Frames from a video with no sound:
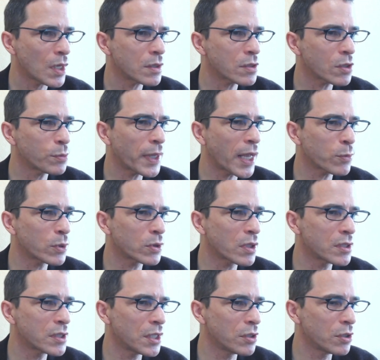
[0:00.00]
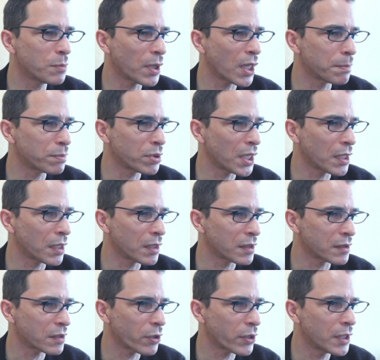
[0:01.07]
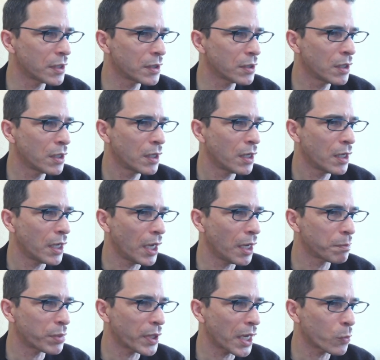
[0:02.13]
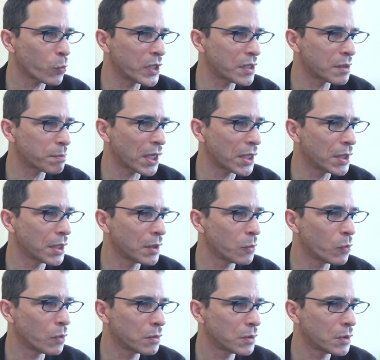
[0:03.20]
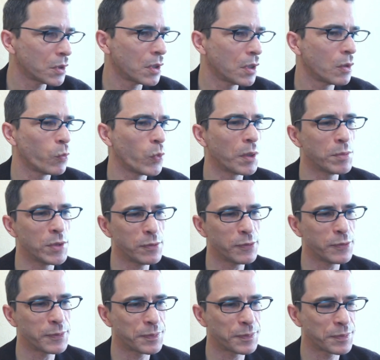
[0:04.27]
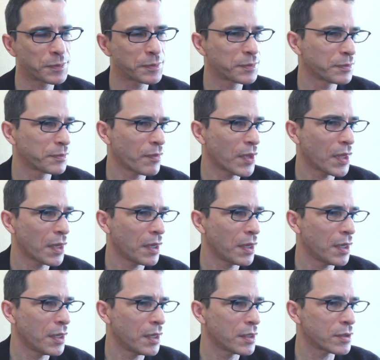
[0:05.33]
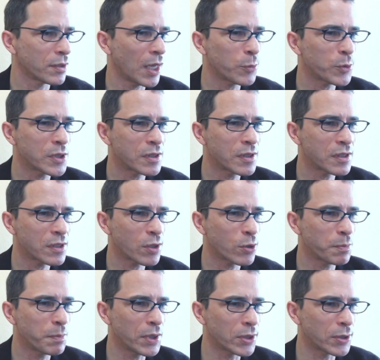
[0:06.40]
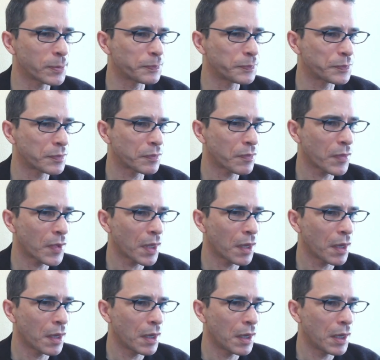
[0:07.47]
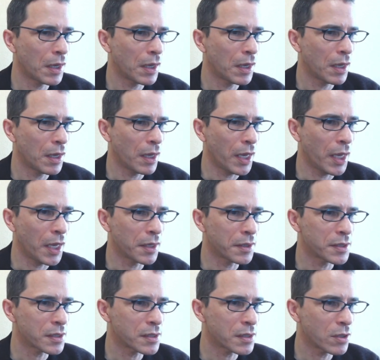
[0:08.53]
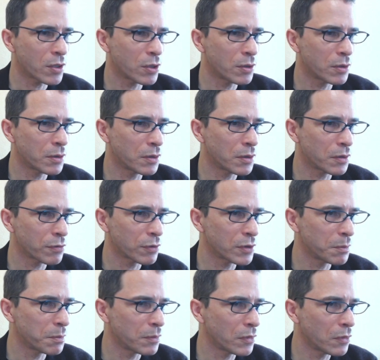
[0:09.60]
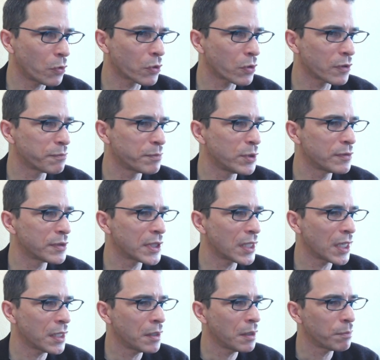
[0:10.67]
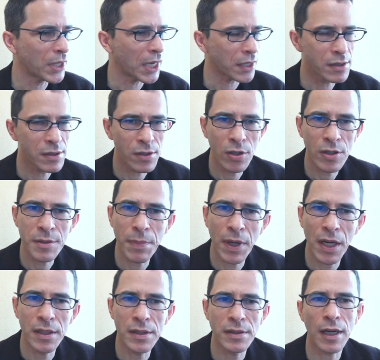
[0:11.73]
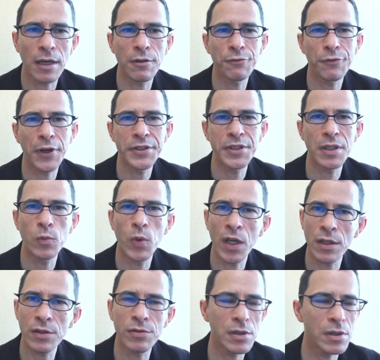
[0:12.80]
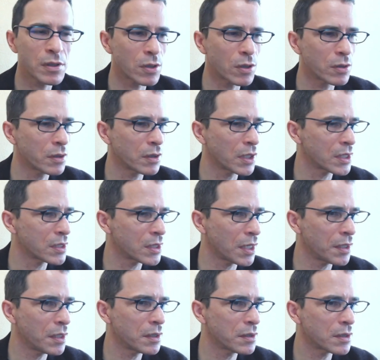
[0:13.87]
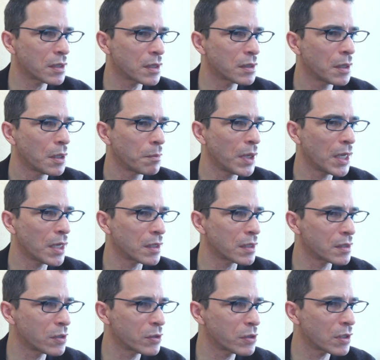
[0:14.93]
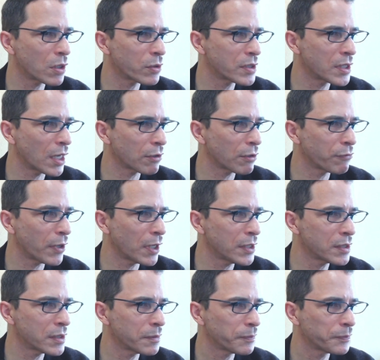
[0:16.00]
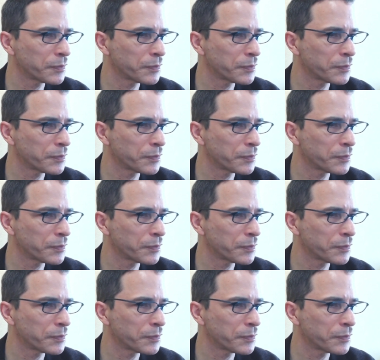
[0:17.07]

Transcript: So black will continue by playing an Atari here, and black wins by one move. So that was the stone pillar. And just to go through the order of moves again, black starts by sacrificing one extra stone, extending to make it a 2-stone sacrifice,